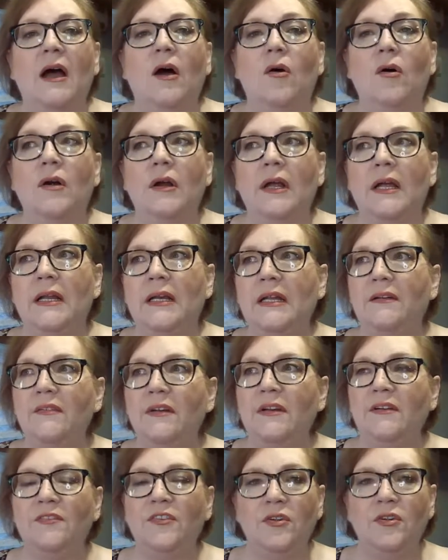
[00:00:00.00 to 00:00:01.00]
Or and
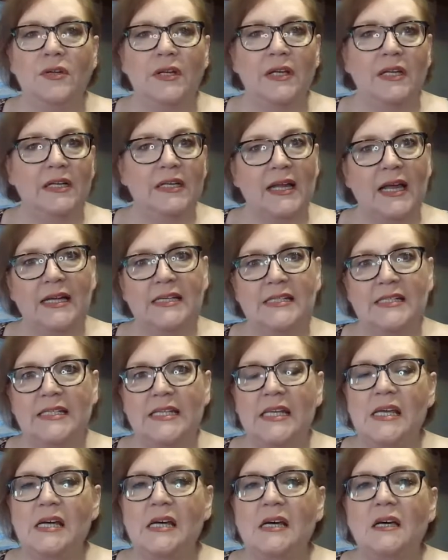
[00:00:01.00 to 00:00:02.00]
even if you get an
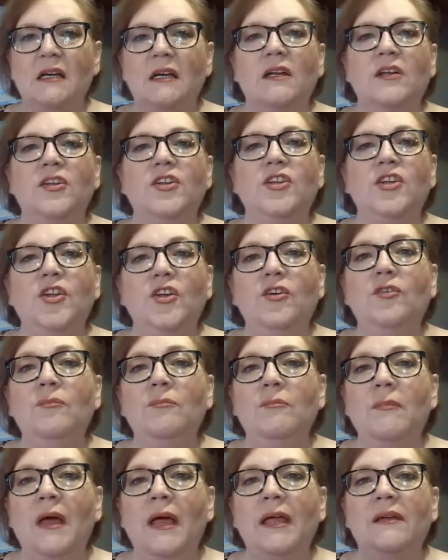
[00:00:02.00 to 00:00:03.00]
idea, you
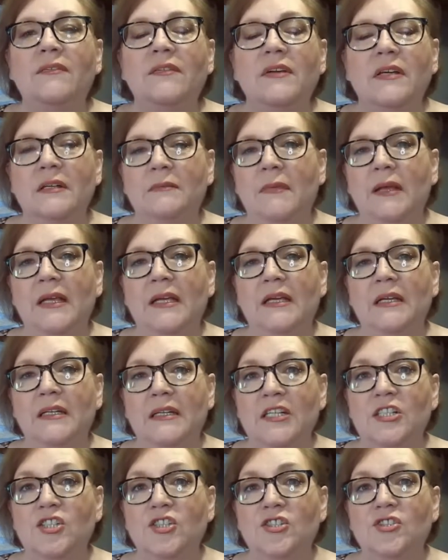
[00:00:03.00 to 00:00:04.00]
may have may
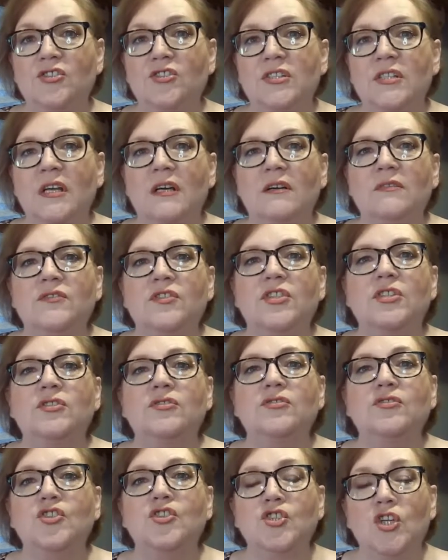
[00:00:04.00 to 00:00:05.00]
condition yourself
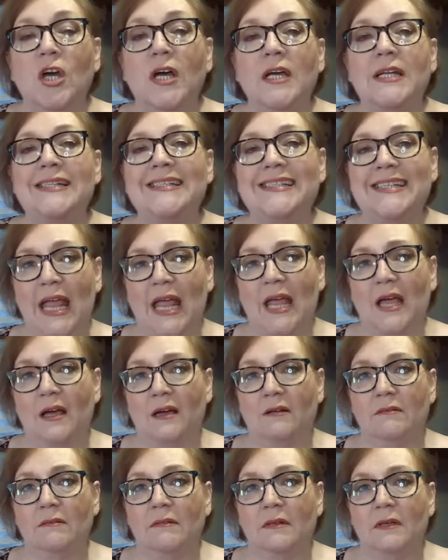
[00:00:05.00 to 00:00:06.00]
to shut
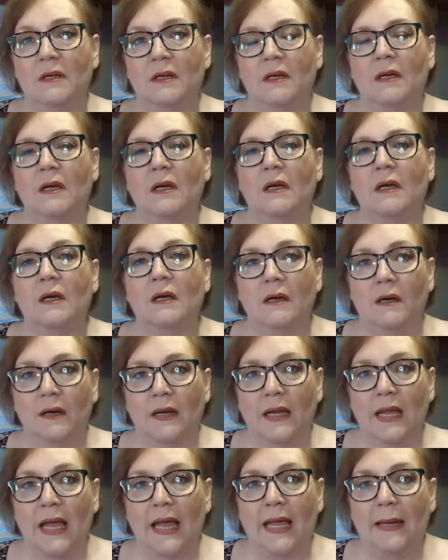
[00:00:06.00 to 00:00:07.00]
down.
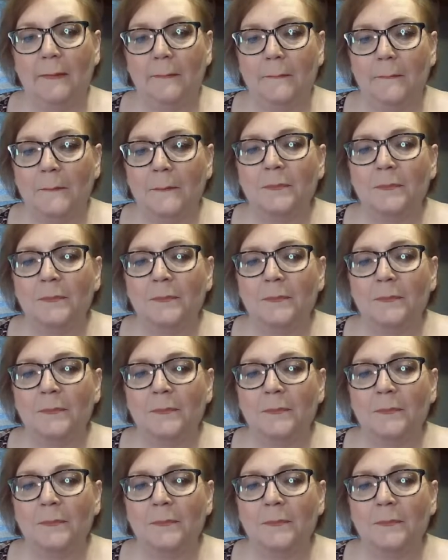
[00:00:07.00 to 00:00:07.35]
Okay?